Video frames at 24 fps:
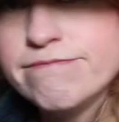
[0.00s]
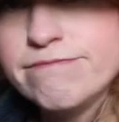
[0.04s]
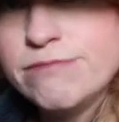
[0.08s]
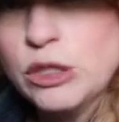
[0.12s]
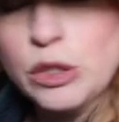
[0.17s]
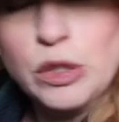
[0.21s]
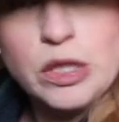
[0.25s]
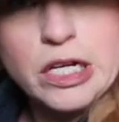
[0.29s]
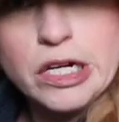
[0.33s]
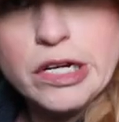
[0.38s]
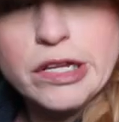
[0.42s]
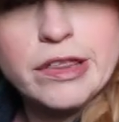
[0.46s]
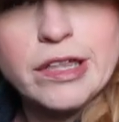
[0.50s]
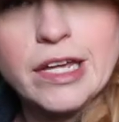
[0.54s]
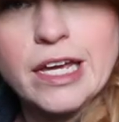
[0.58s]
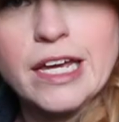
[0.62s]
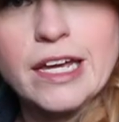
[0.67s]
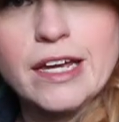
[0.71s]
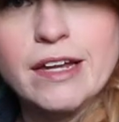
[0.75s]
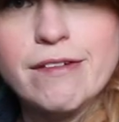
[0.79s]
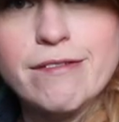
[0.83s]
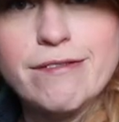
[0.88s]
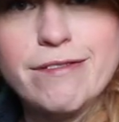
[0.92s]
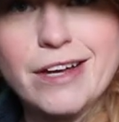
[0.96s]
do their
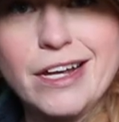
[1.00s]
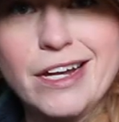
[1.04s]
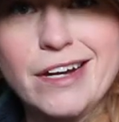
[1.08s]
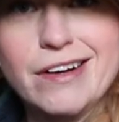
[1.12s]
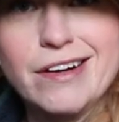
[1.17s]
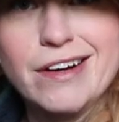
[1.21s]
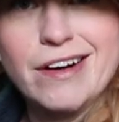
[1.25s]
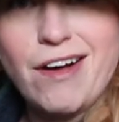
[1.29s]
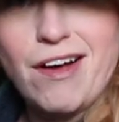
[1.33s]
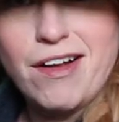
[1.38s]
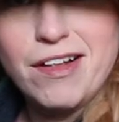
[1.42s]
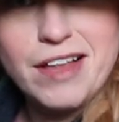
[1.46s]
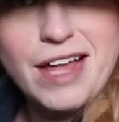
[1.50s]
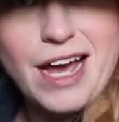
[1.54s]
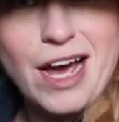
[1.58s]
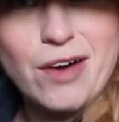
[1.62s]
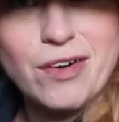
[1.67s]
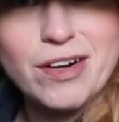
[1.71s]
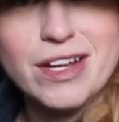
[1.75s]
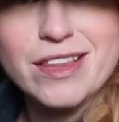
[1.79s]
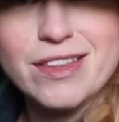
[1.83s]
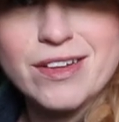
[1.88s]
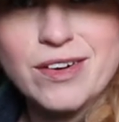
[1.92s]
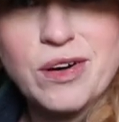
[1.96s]
thing and figure it all
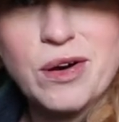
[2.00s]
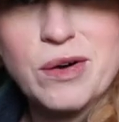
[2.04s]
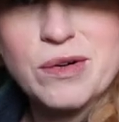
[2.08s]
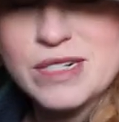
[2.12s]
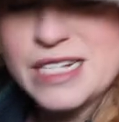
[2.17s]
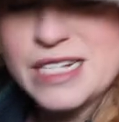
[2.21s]
out in their own